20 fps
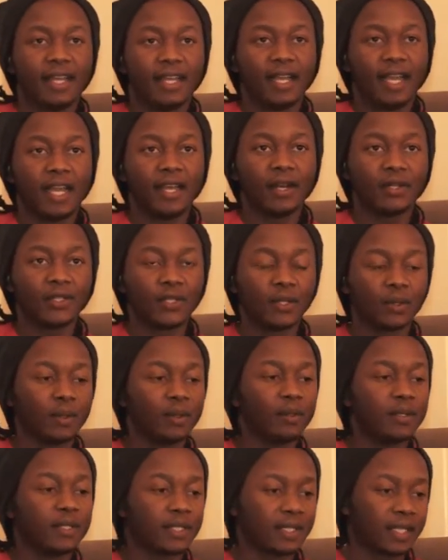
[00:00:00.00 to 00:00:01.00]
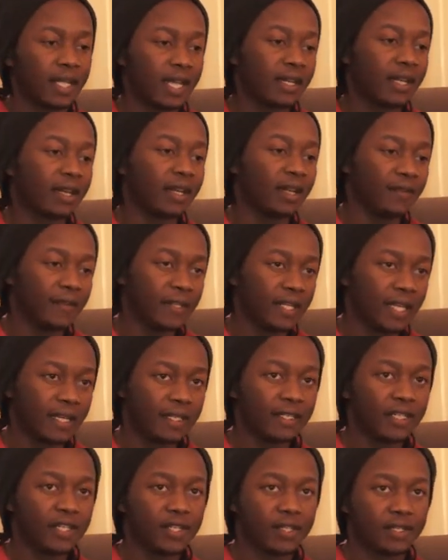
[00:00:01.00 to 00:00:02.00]
and also good standard living
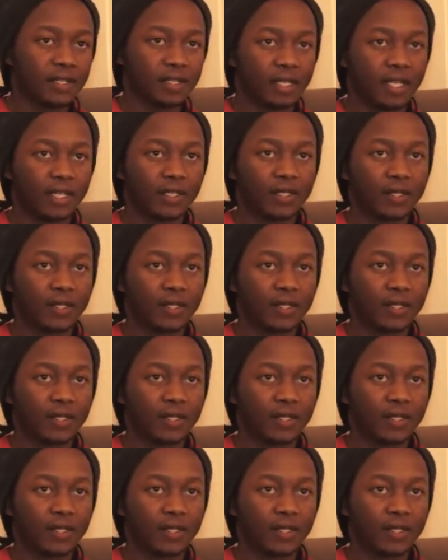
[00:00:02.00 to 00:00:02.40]
conditions here.